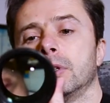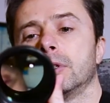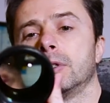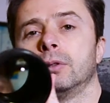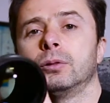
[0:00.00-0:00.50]

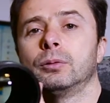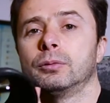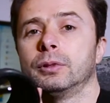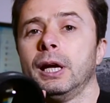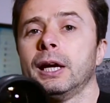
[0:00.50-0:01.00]
So
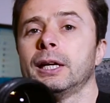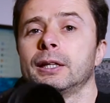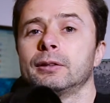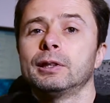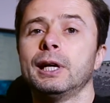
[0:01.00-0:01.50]
that
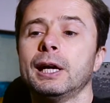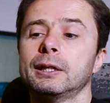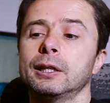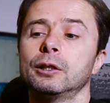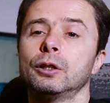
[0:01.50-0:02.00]
can
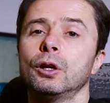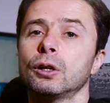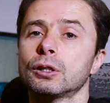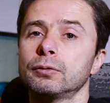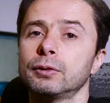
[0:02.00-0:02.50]
let a
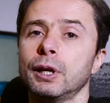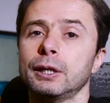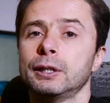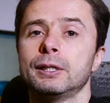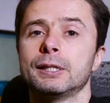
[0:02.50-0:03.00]
lot of
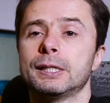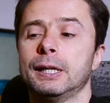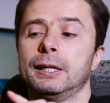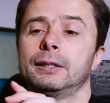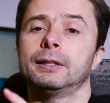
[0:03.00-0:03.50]
light
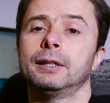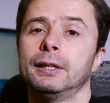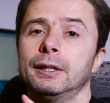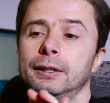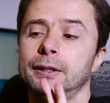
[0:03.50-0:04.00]
inside,
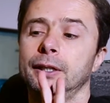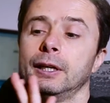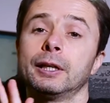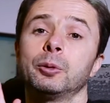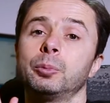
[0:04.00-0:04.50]
and
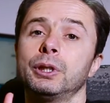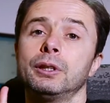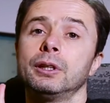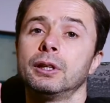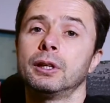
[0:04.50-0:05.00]
it can be